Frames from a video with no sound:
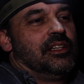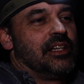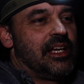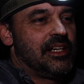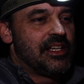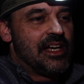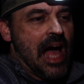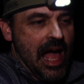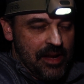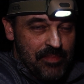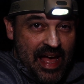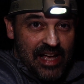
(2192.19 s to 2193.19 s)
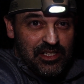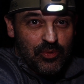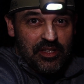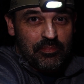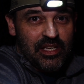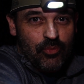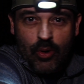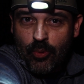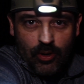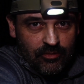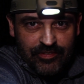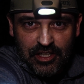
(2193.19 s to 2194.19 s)
and I had Max with me. We
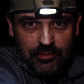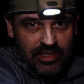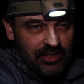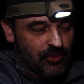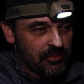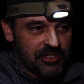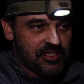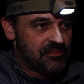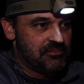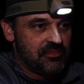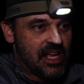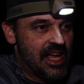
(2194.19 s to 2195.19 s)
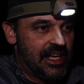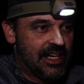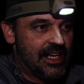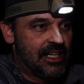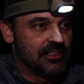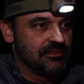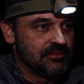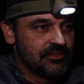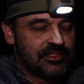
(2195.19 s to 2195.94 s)
weren't filming, we were just hanging out.